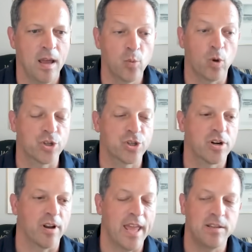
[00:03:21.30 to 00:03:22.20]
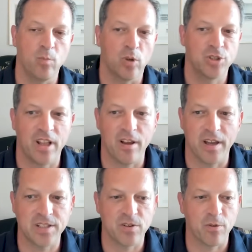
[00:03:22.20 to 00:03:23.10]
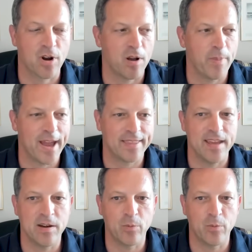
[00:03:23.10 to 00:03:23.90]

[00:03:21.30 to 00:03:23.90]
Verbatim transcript: Well, sure. It, well, Jell-O, as you recall back then,